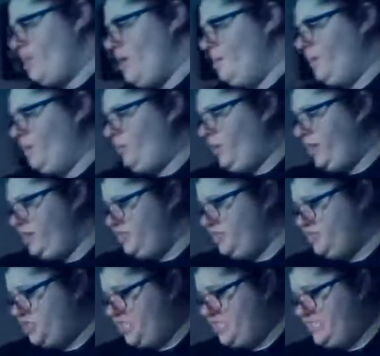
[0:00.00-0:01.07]
But what other
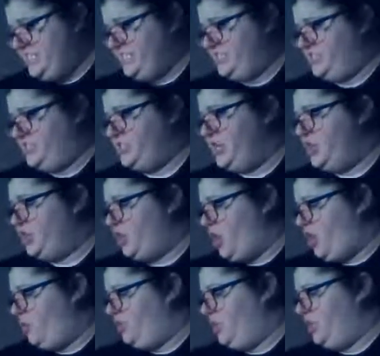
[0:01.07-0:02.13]
cheeses
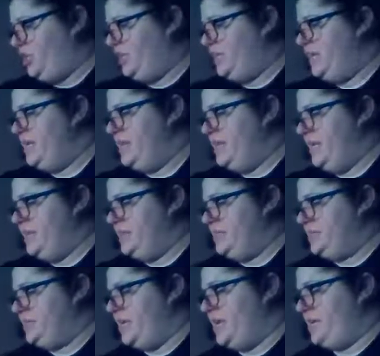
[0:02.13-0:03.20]
go good in
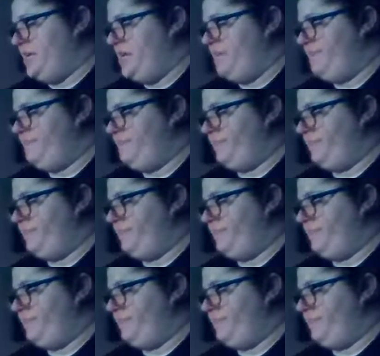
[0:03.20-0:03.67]
lasagna?